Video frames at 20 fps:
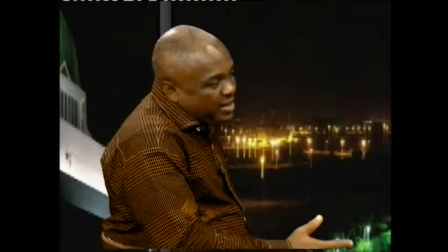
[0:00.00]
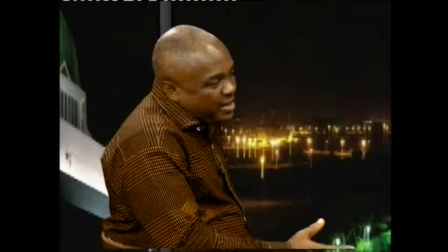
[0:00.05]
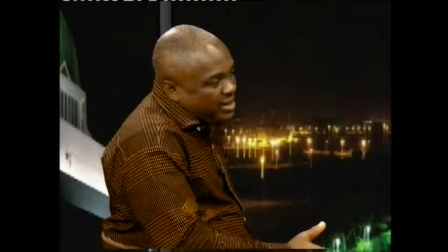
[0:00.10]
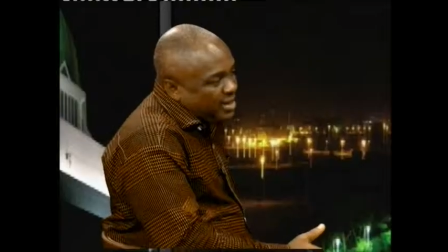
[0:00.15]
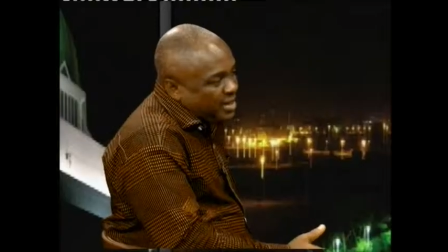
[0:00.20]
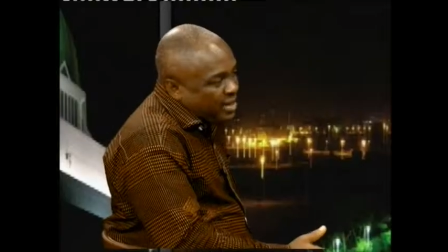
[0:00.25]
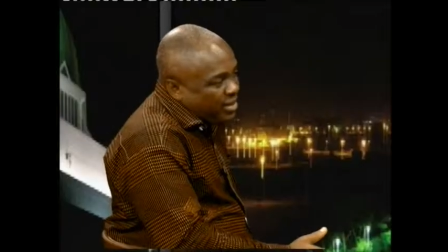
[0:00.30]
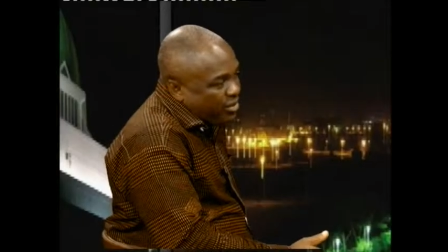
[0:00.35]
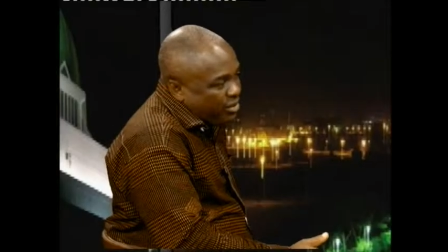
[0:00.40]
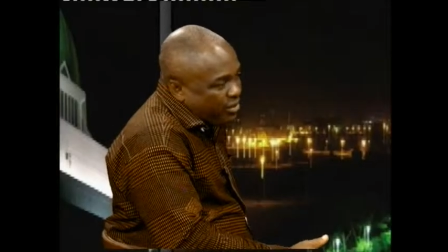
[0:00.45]

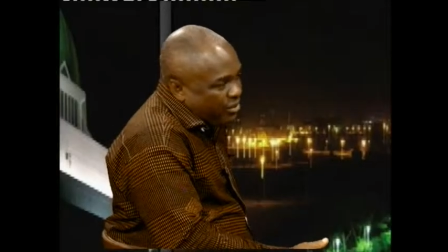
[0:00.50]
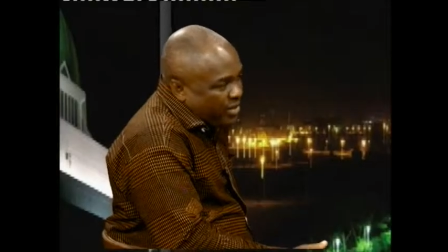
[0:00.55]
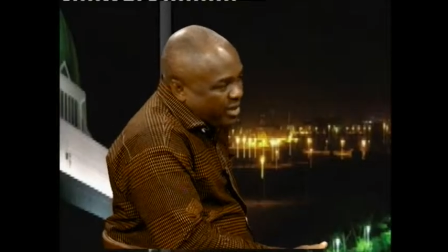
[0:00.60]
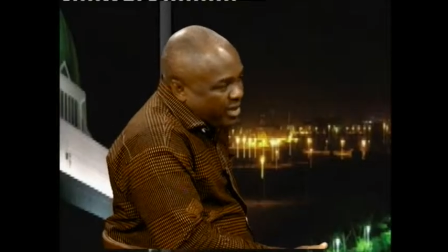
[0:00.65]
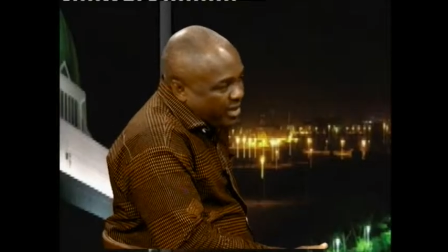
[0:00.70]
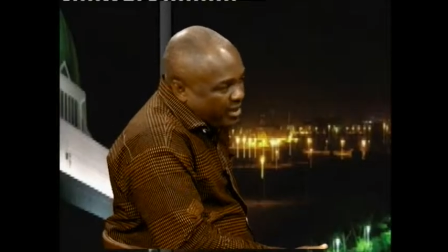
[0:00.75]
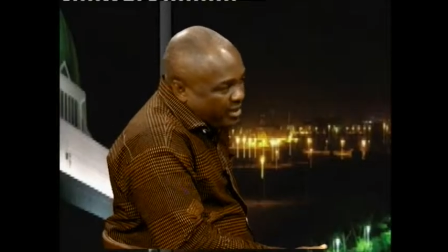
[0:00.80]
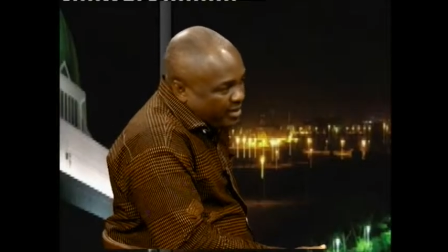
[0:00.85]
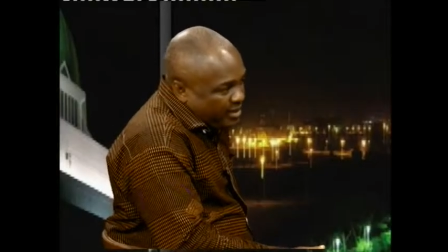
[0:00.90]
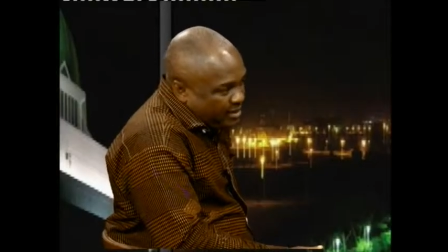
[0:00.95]
second
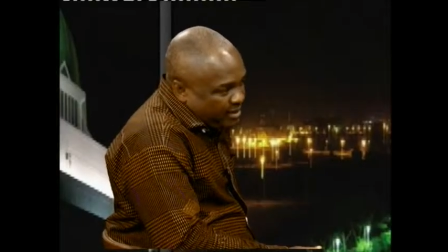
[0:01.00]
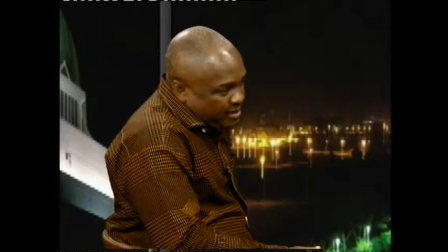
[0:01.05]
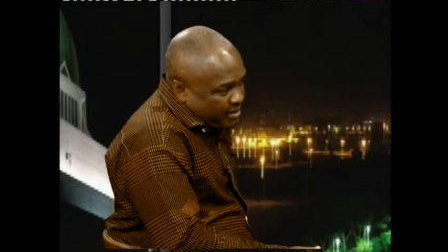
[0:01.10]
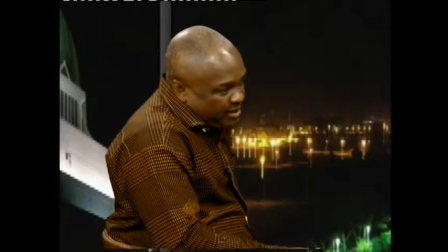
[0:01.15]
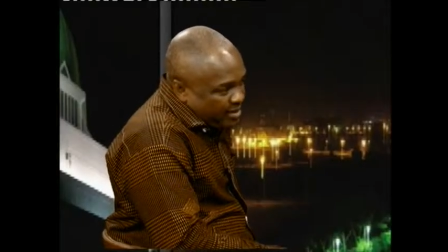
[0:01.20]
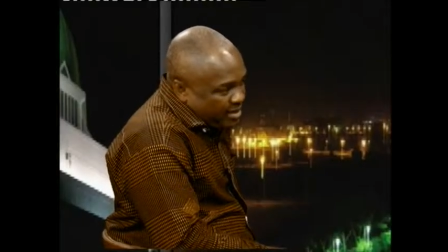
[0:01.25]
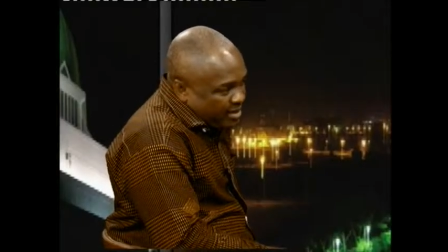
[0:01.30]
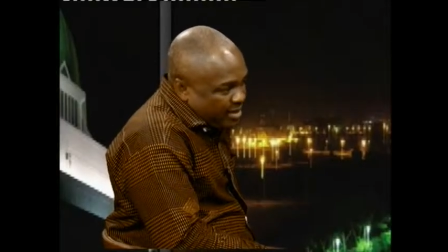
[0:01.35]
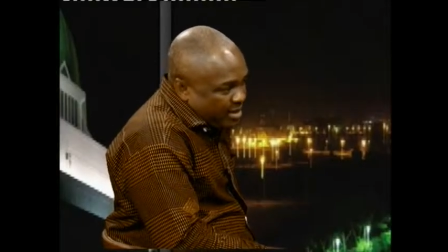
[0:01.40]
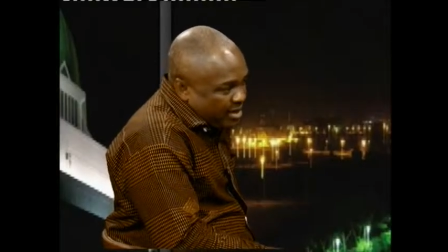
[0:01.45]
reading.
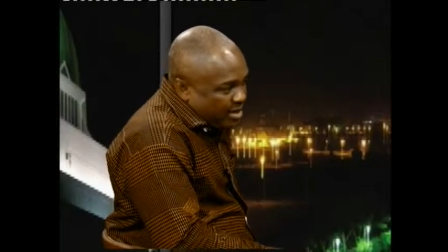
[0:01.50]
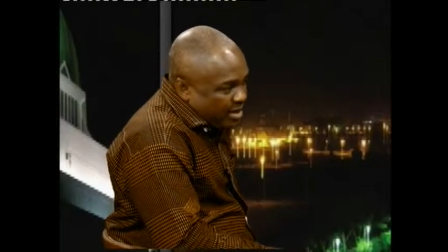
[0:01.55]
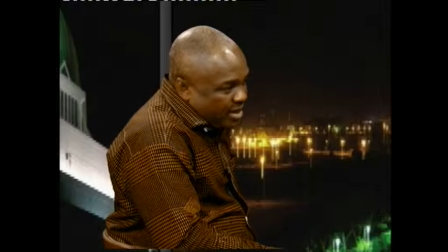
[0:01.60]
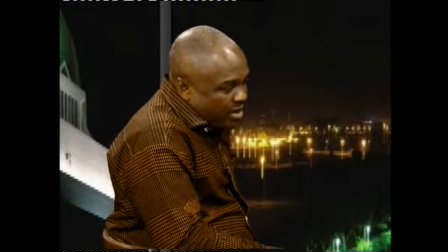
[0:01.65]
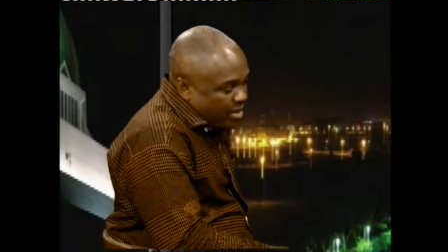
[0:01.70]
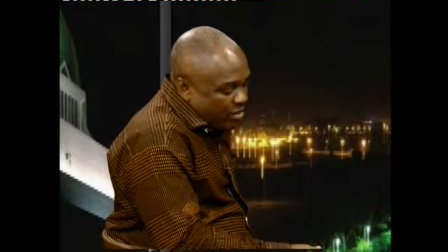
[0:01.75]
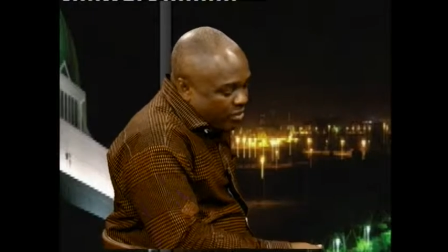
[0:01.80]
Uh,